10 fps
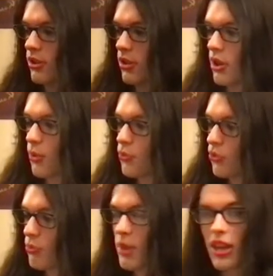I'm
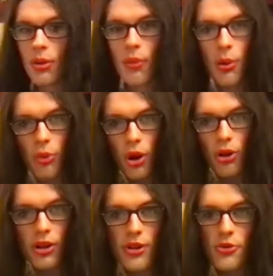making my
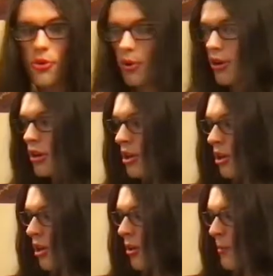progress through it,
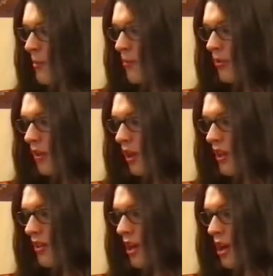
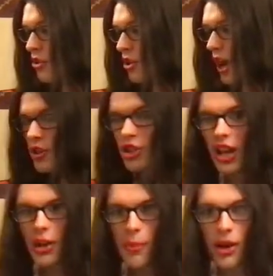and then I
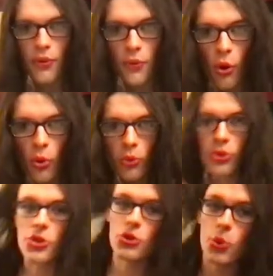check my phone
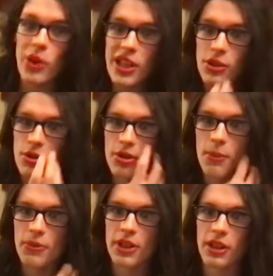to tweet or
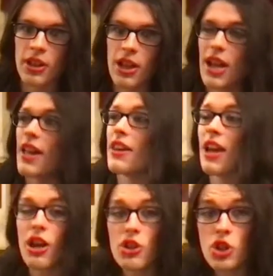something, and
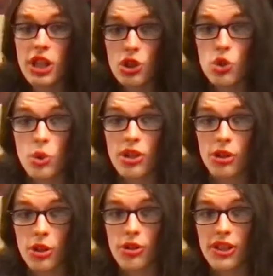you can
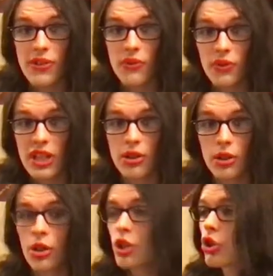literally feel
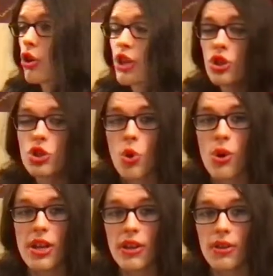you're
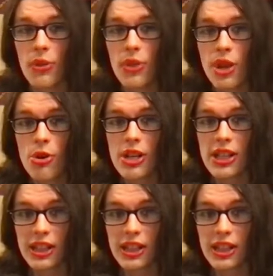enjoying the theory